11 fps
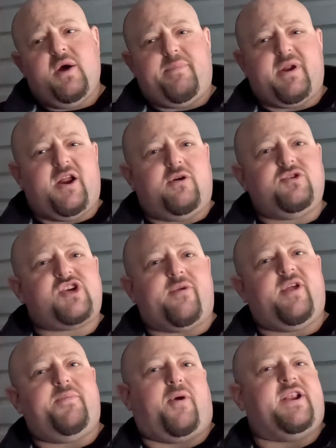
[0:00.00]
But I don't
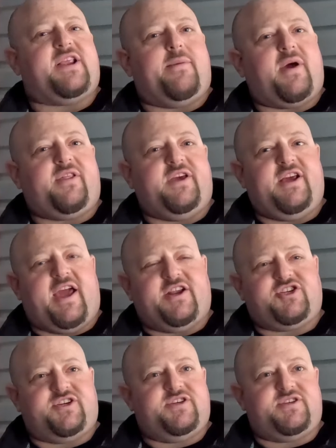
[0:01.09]
generally break down my leading
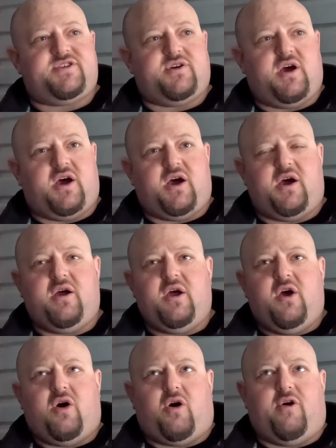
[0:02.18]
edges
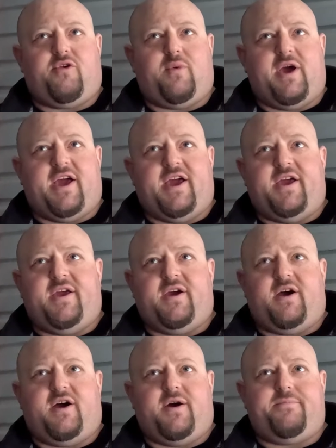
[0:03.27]
all the way,
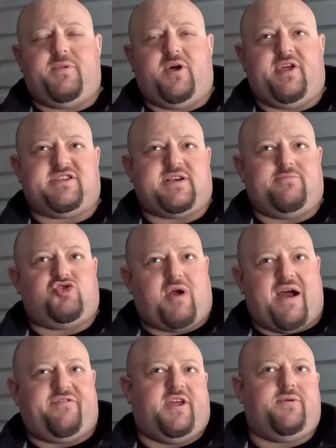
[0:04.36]
unless I'm
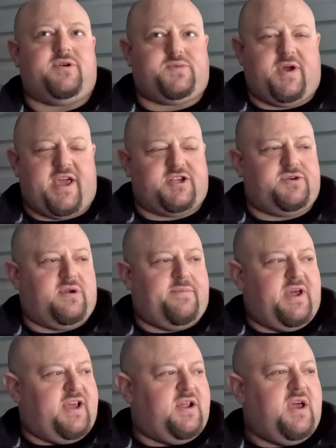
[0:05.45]
traveling, which we'll get to in a
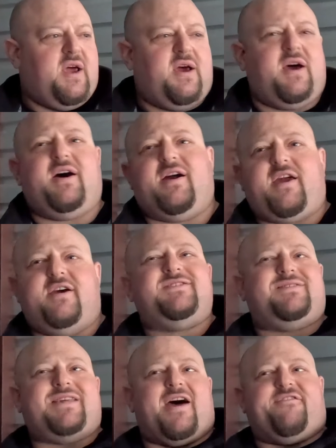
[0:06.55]
minute,
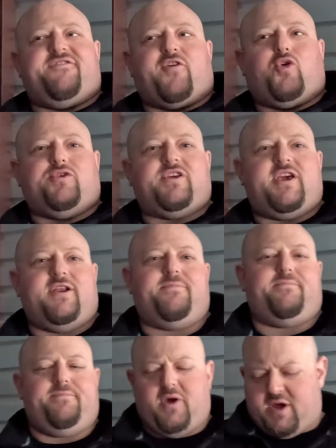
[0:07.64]
because that fold
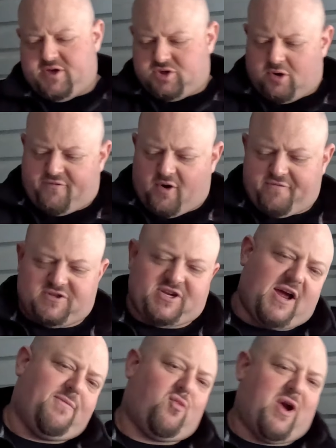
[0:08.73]
can sort of over
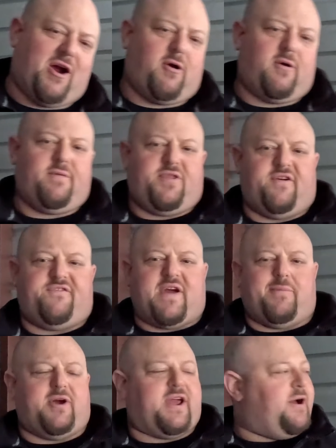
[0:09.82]
time wear the
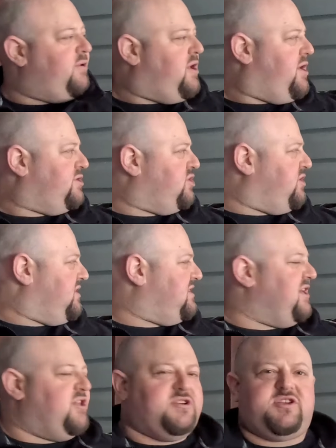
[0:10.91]
fabric out. So you can
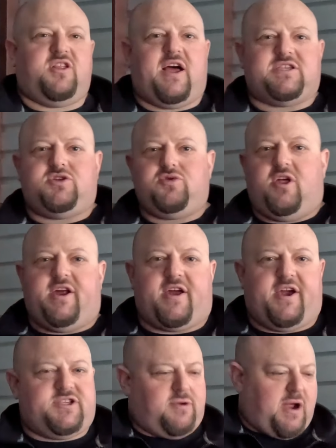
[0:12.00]
see there's lots of dual line
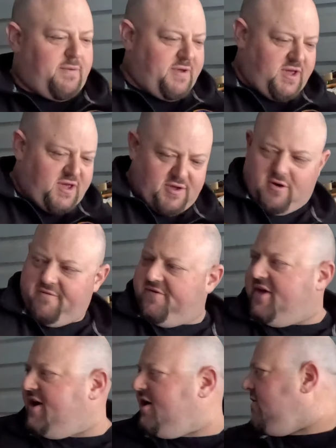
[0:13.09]
kites around me over
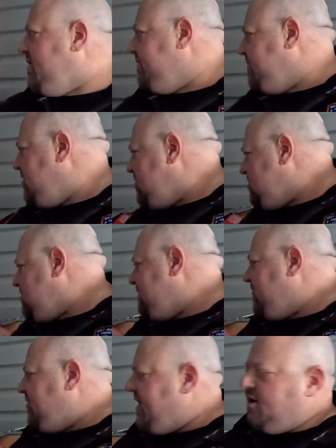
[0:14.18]
there and
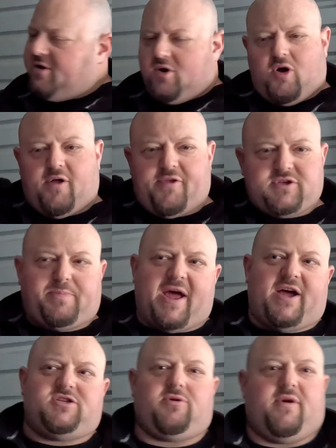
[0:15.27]
over there, and all those
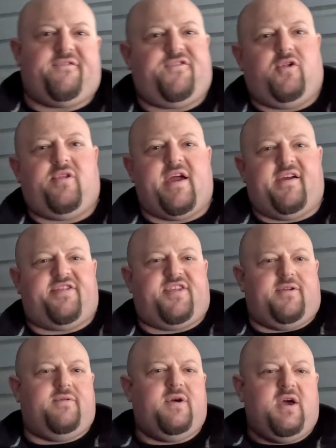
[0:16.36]
bags are at full length.
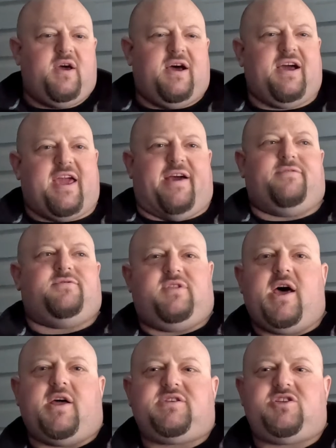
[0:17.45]
And again,
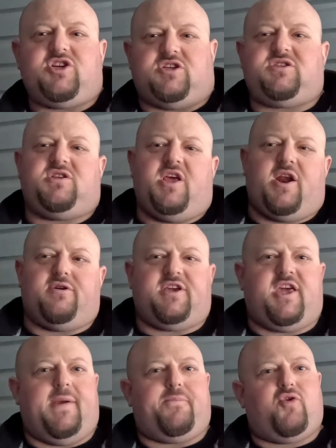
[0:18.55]
that's just, to
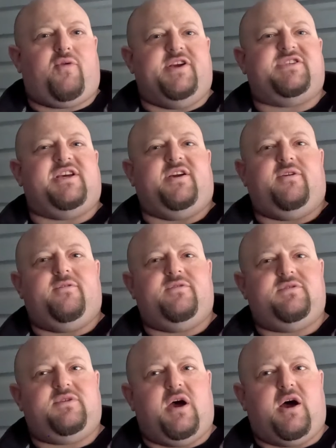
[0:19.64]
keep
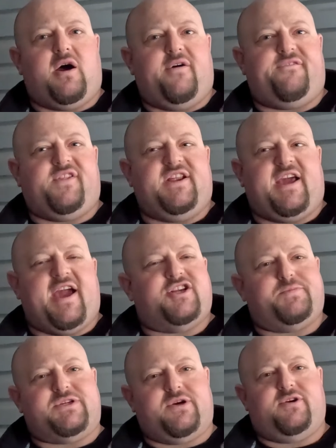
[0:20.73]
creasing of leading edge
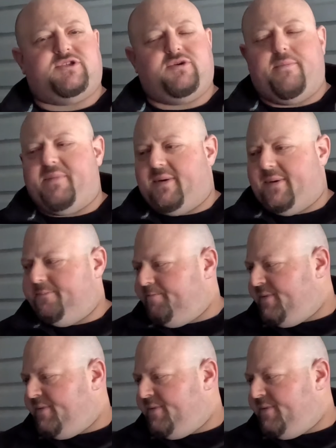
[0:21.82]
material to a minimum.